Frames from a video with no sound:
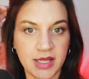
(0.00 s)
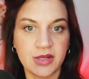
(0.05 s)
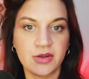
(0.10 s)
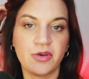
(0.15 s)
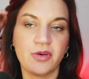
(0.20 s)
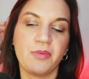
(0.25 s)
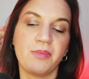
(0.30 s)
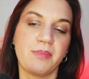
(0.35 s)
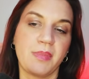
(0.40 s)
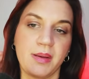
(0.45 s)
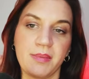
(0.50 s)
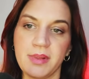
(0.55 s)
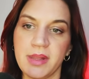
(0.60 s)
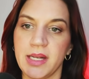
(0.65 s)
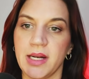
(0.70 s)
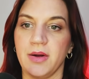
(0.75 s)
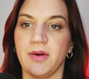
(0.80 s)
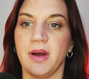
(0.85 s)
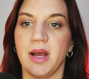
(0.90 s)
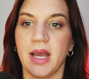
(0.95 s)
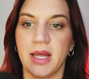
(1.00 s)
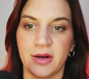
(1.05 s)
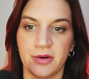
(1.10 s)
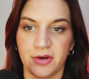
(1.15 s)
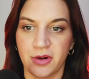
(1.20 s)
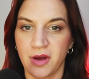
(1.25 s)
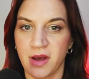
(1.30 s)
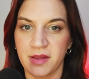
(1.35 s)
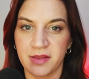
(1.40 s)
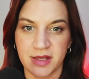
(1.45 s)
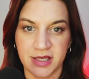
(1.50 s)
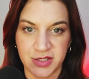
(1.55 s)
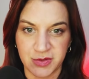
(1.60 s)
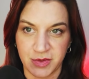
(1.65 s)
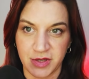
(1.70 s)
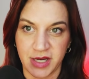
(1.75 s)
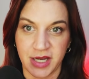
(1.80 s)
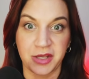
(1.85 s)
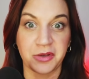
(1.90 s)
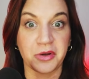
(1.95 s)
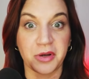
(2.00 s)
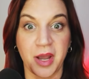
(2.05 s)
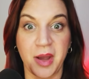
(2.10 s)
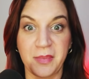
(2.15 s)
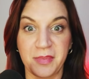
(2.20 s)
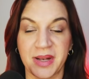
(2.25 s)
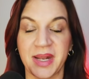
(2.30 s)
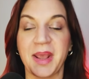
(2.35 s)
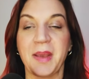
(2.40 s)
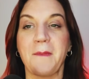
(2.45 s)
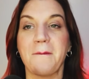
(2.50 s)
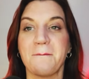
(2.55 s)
they do, maybe they don't. I don't know how things work at your company,